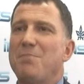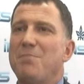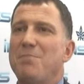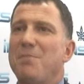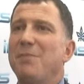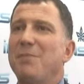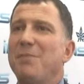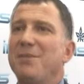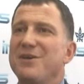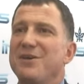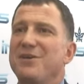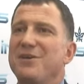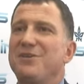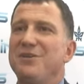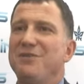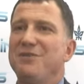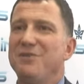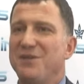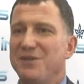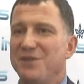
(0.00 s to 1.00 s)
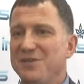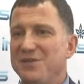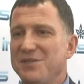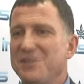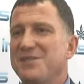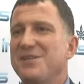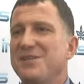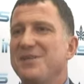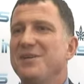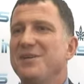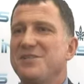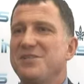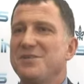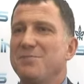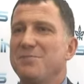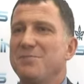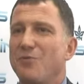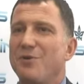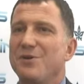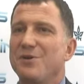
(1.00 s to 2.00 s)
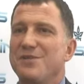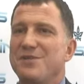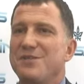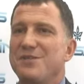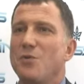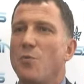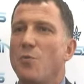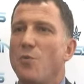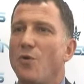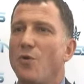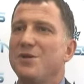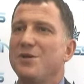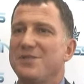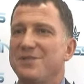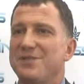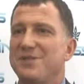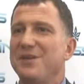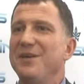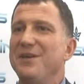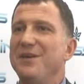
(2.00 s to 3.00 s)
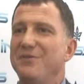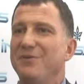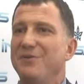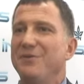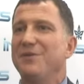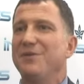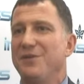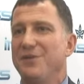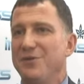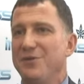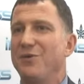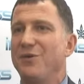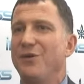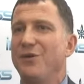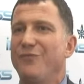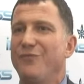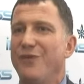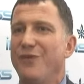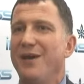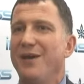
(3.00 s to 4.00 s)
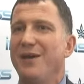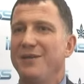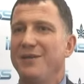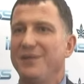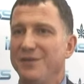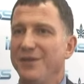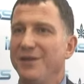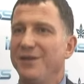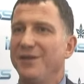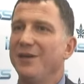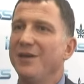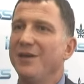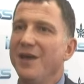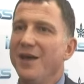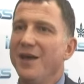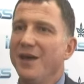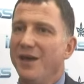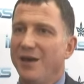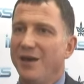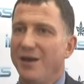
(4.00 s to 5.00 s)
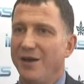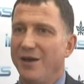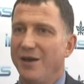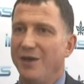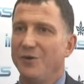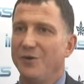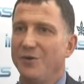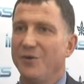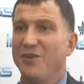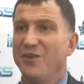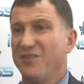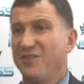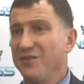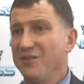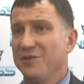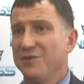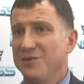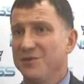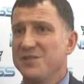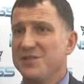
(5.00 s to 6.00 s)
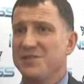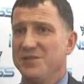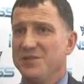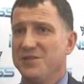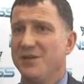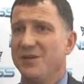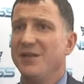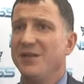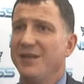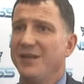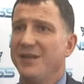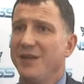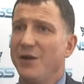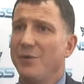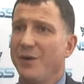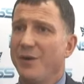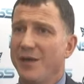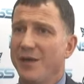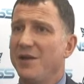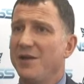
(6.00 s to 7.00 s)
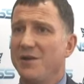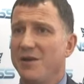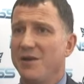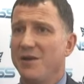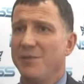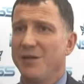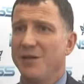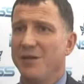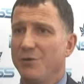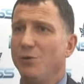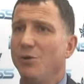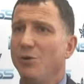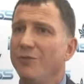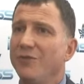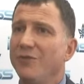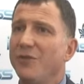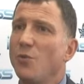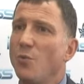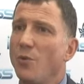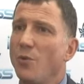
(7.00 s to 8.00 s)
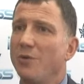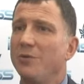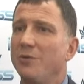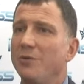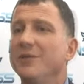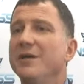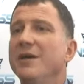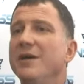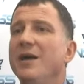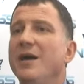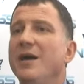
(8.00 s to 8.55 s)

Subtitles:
public activities supports the worst evil that you can find on earth, not necessarily in our area but all over the world.